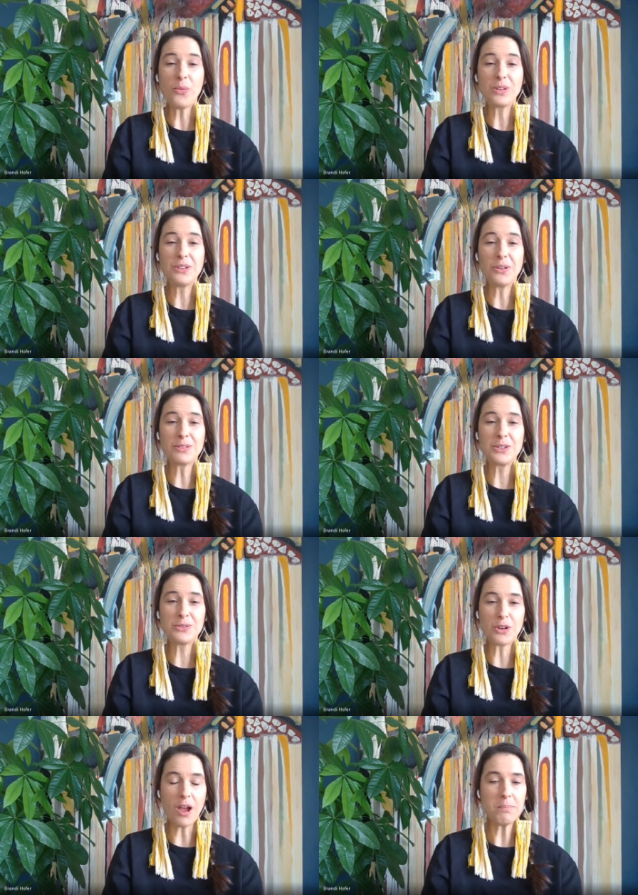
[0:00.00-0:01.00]
it, you don't do
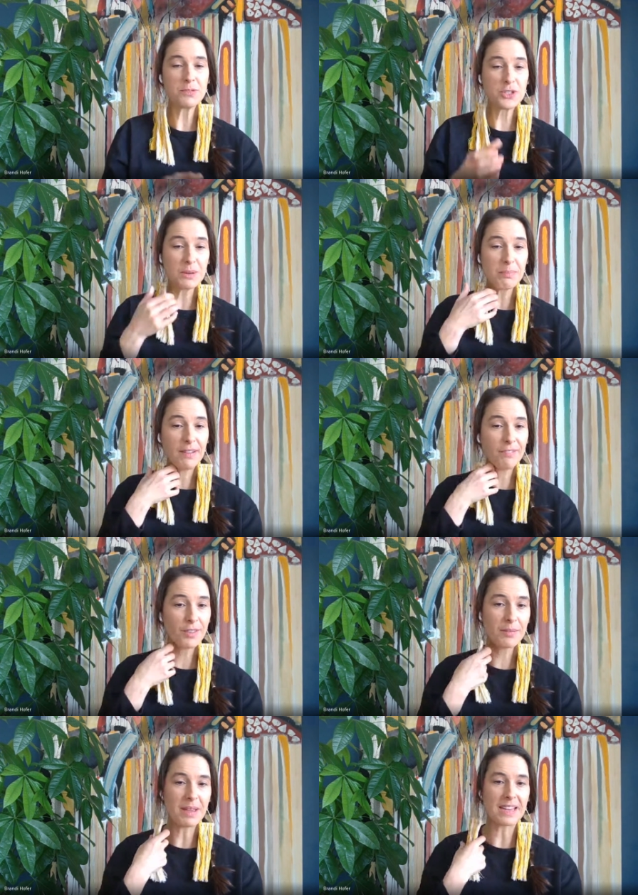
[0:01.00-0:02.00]
drop shipping for
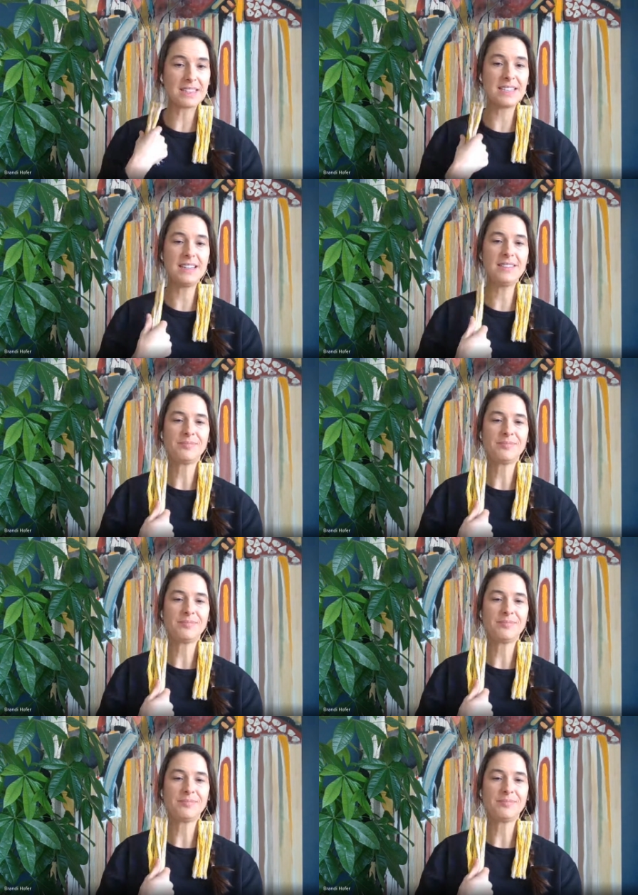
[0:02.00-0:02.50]
the magazine?